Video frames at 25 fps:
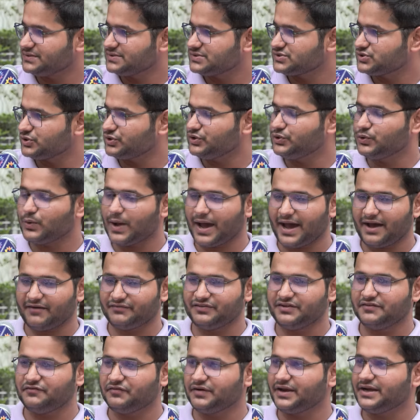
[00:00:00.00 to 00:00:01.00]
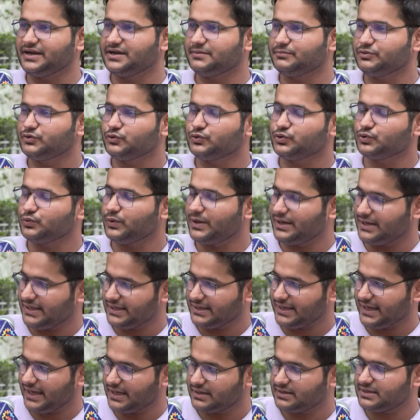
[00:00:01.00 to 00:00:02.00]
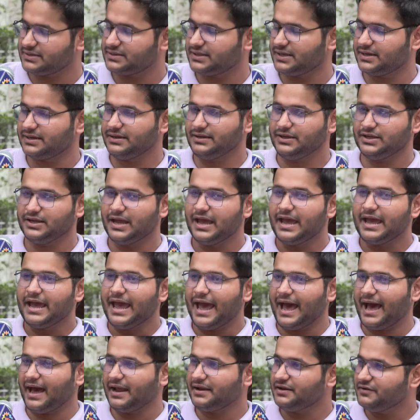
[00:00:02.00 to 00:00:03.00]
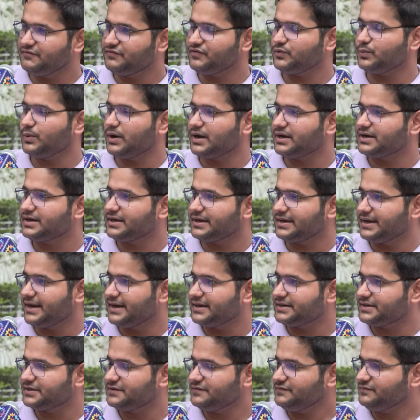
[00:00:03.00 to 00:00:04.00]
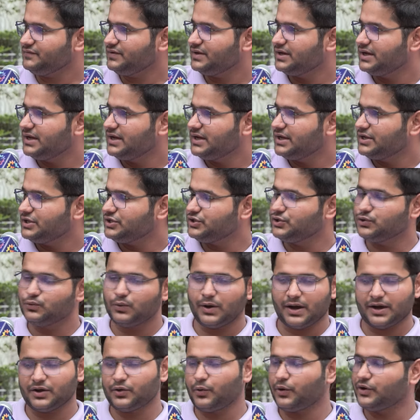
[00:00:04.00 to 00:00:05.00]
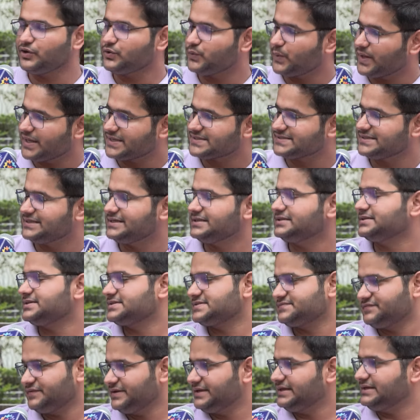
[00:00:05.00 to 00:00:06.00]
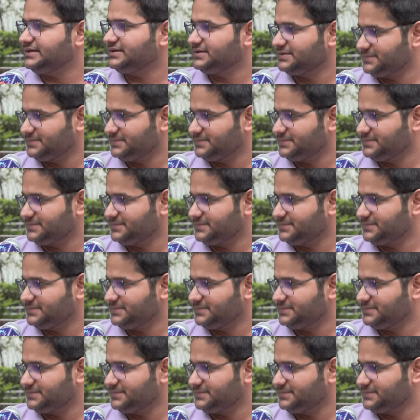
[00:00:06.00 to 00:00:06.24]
So you have the freedom to do like anything, and if you are creative, you are going to excel in this field.